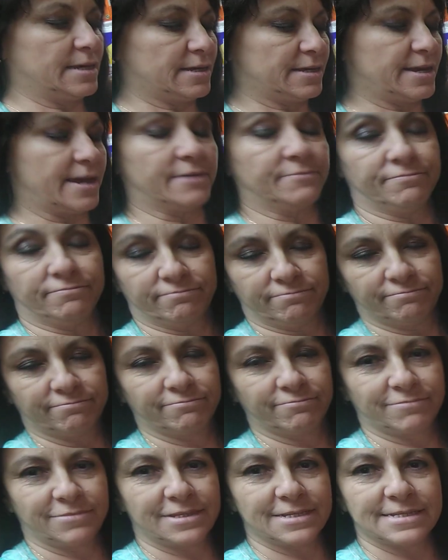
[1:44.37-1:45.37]
yeah,
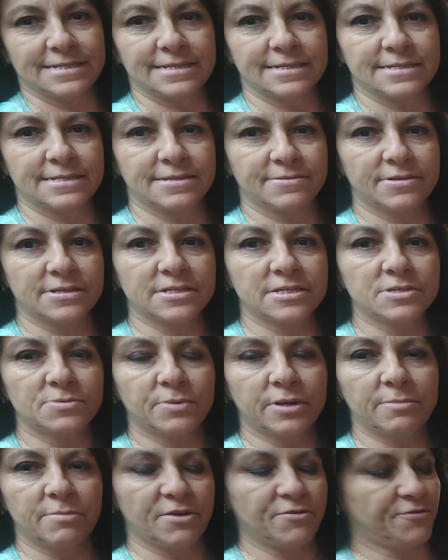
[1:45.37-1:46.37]
this is
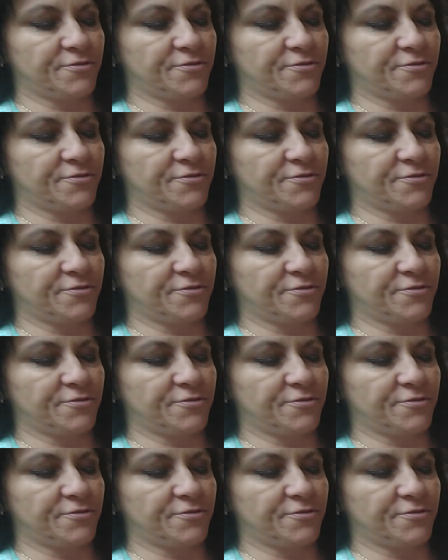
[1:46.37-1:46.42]
one of my